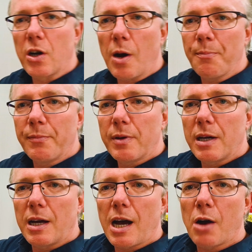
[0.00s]
come
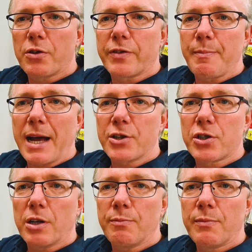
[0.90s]
out of the mash
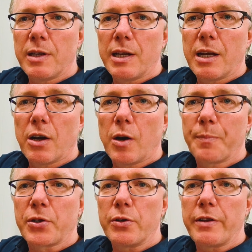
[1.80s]
tun,
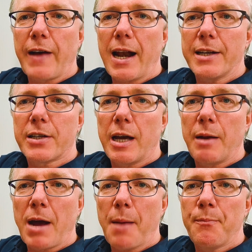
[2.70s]
up through the
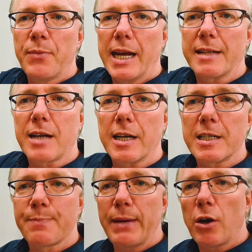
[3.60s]
Valentine Arm. It's going to
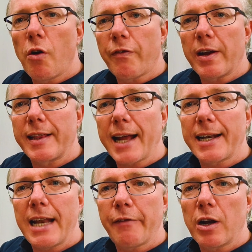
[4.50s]
spill over at that
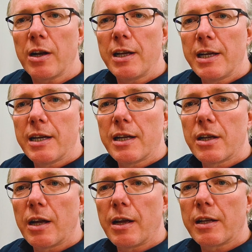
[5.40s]
level,
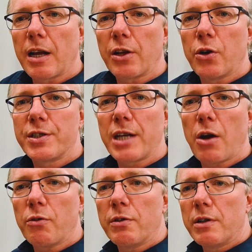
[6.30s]
going to go
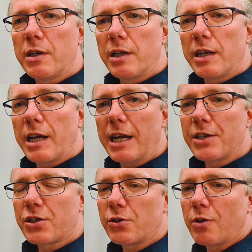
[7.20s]
down into